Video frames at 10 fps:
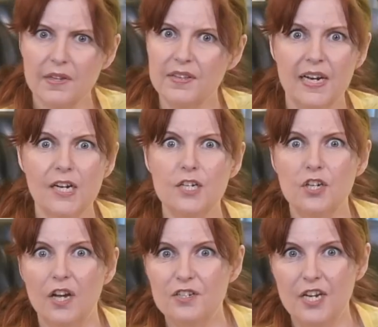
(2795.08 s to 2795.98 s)
They carried
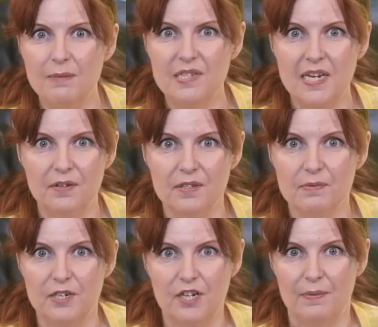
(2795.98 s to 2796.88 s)
John James
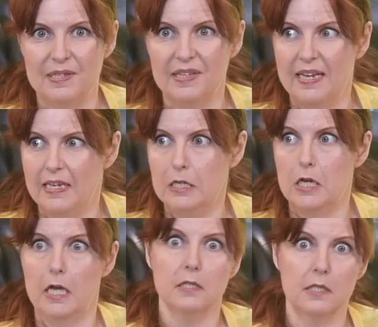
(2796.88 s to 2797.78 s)
needles, which I was like,
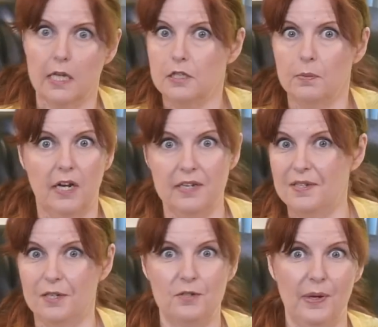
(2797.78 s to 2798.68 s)
yes, that's what I
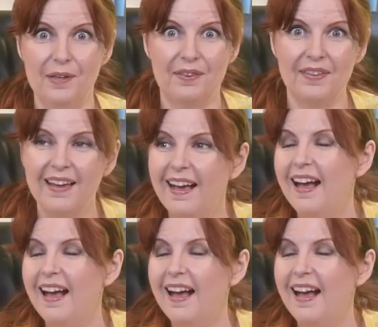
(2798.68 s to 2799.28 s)
stitch with.